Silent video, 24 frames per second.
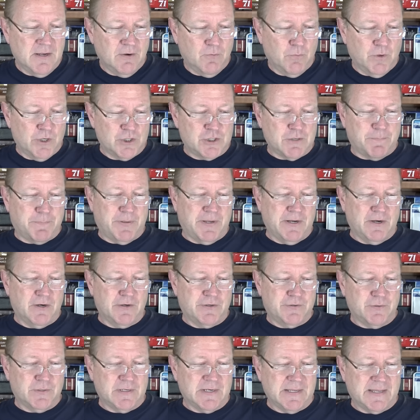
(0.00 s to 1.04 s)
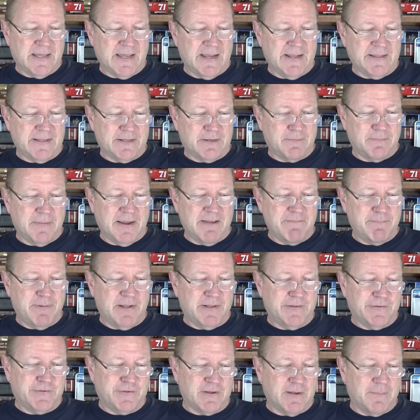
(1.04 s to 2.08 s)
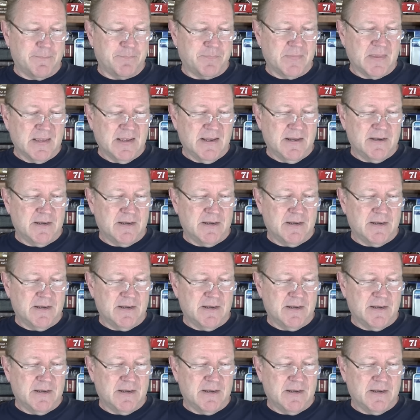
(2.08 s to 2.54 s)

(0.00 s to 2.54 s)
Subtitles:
which appear to indicate that there may have been some